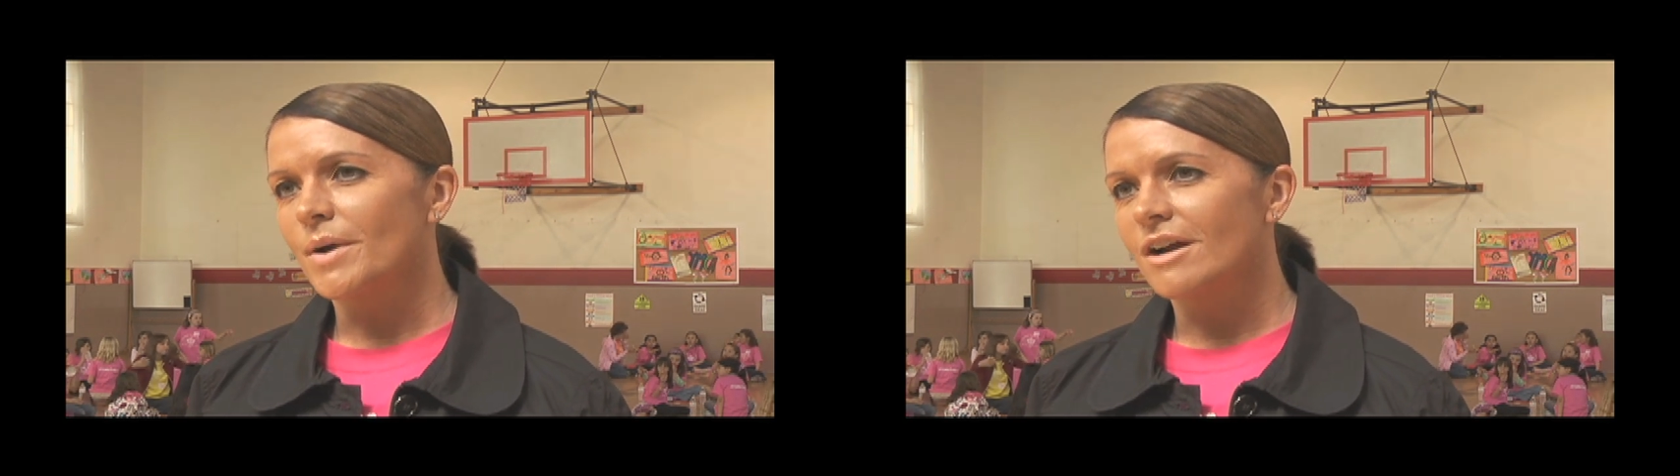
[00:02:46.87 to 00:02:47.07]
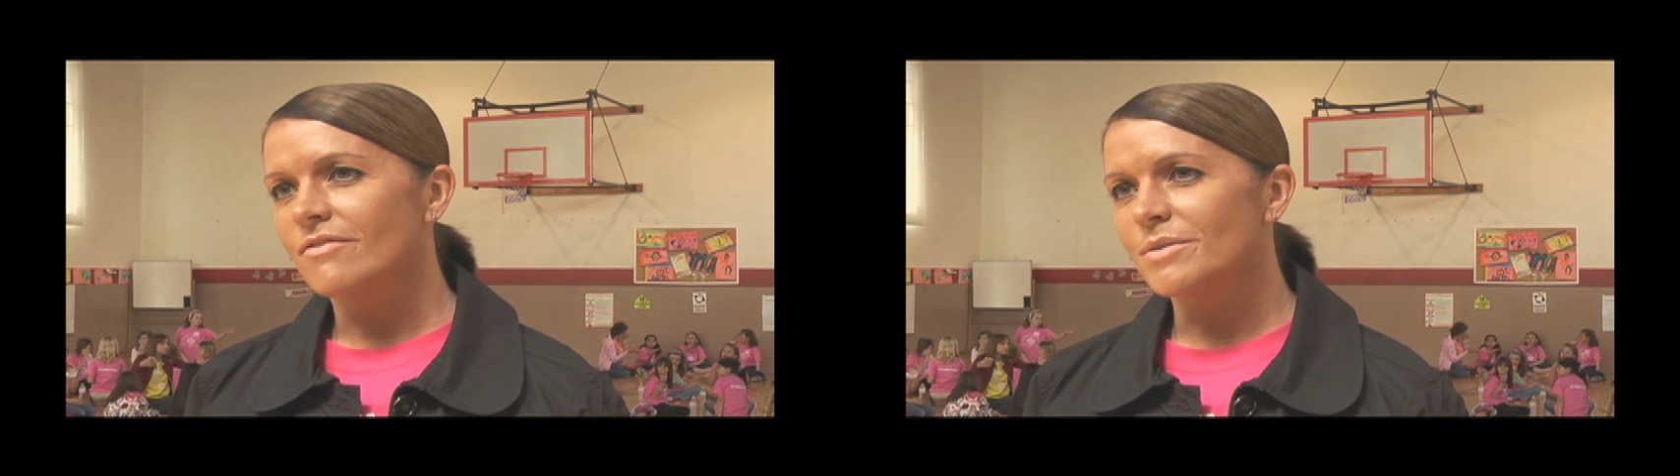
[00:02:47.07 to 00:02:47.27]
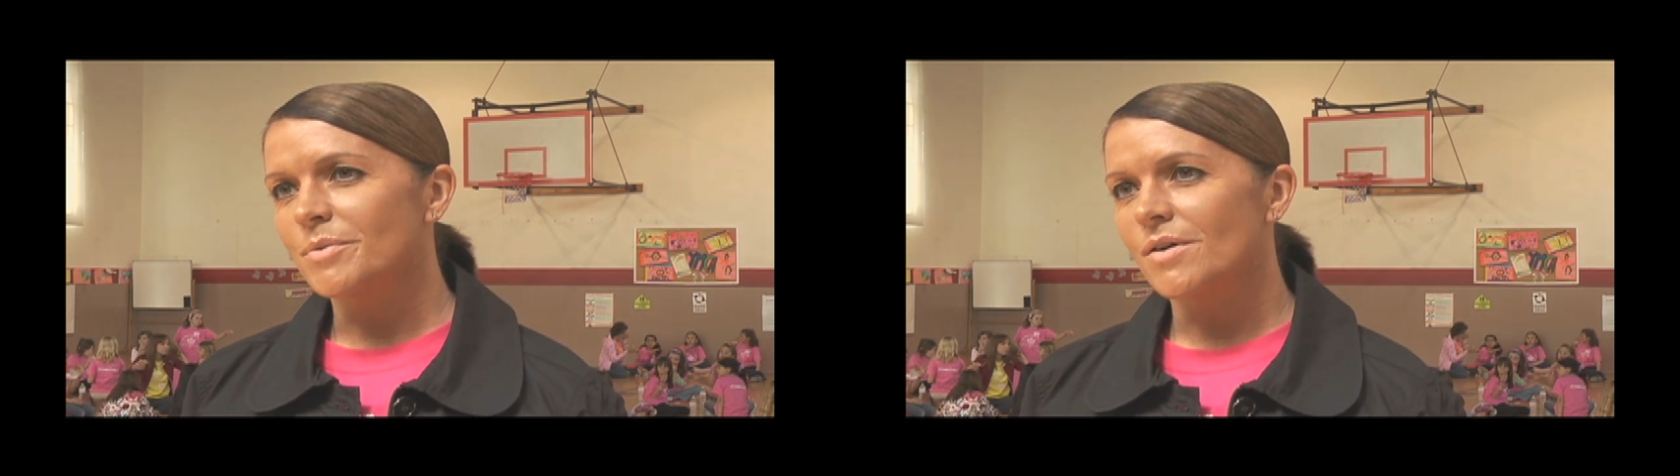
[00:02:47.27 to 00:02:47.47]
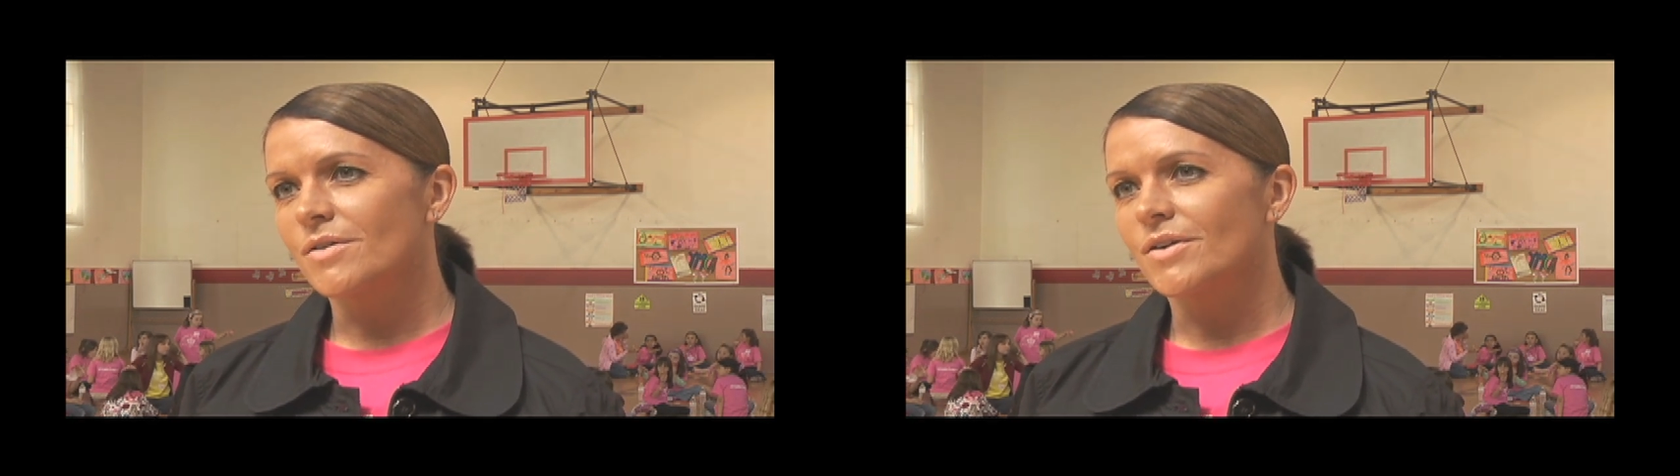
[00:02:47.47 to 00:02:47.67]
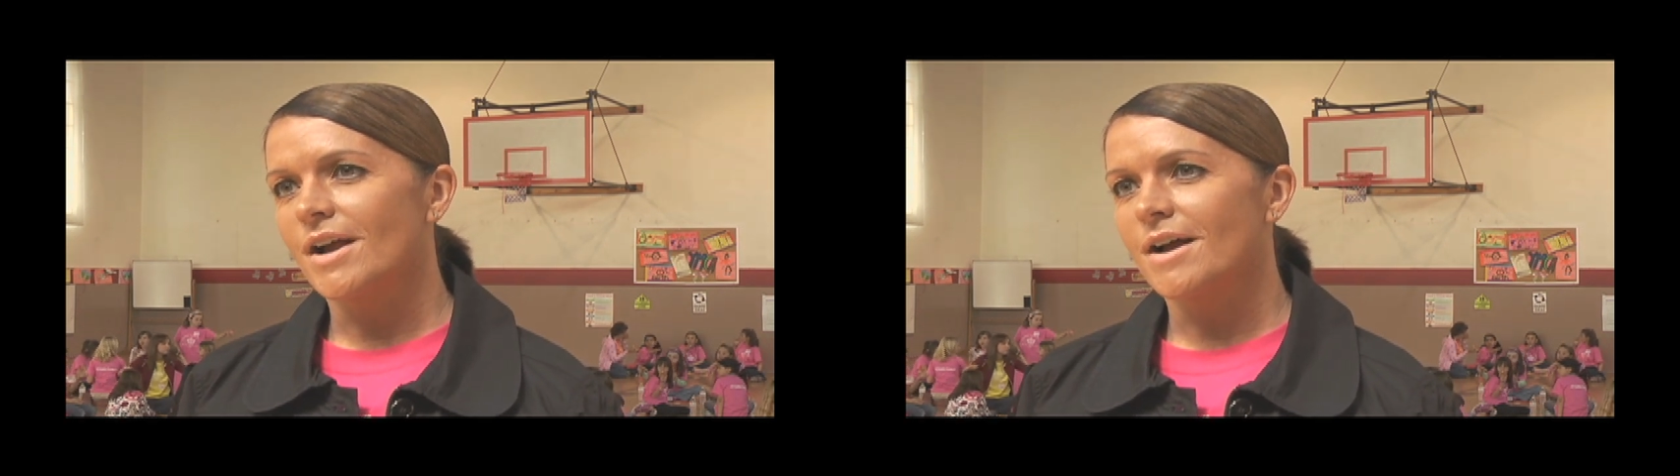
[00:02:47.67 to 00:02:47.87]
aware of the
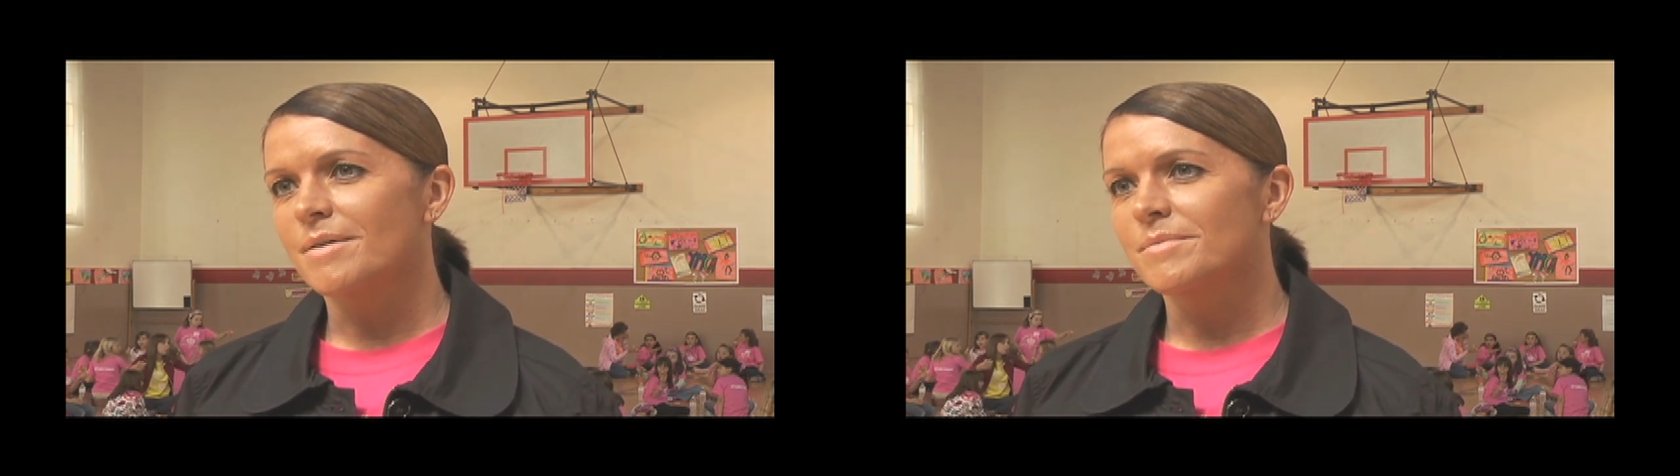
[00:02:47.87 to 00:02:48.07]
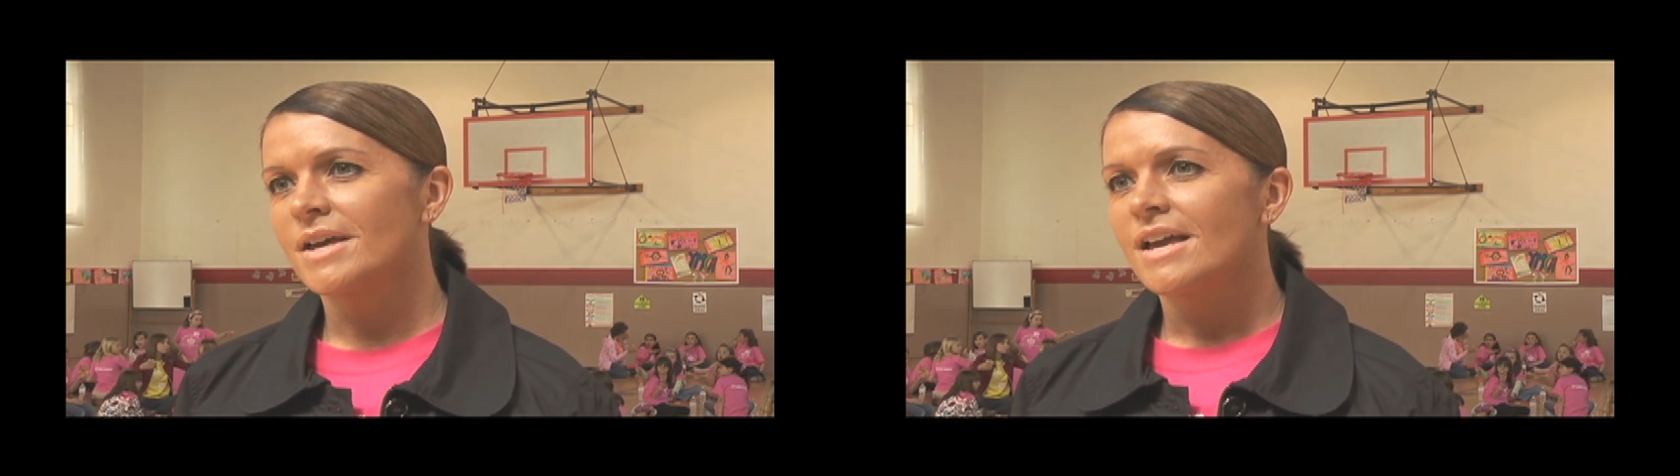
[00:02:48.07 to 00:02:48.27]
program